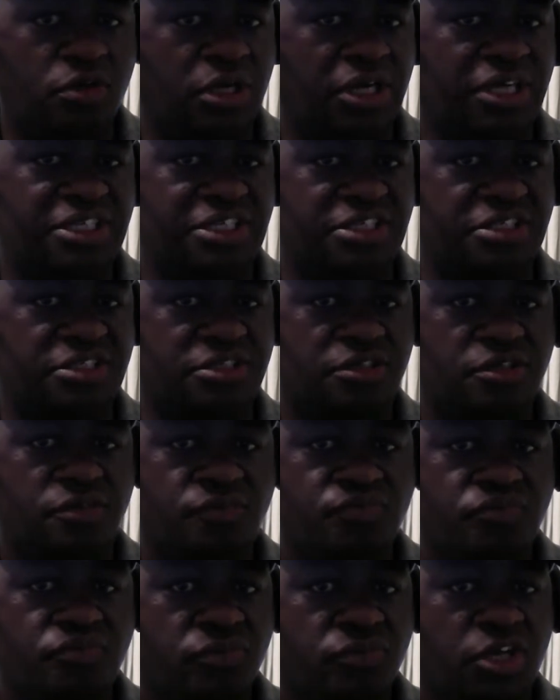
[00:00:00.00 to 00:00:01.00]
I
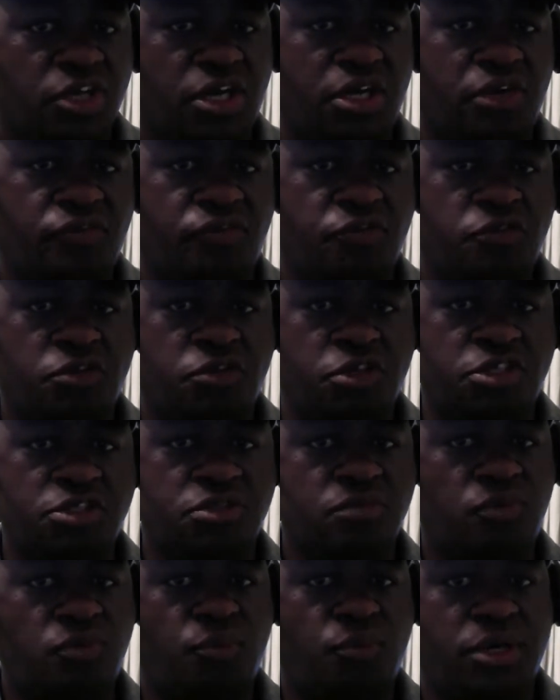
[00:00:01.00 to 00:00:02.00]
got a few
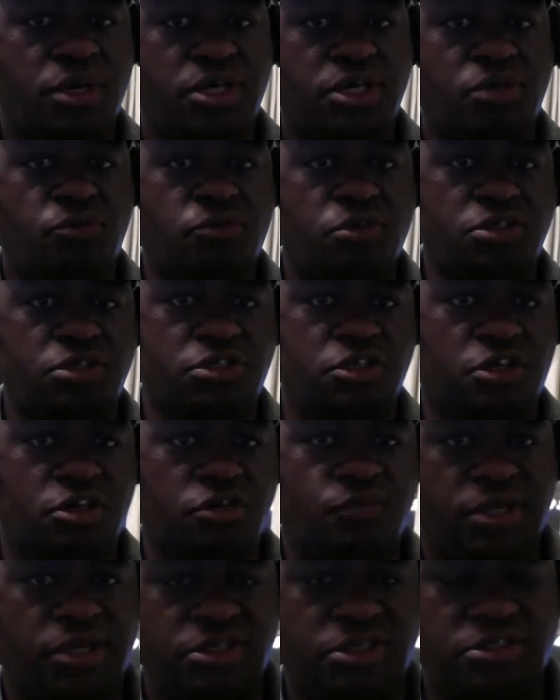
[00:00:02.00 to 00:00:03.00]
things on my mind I want to talk about in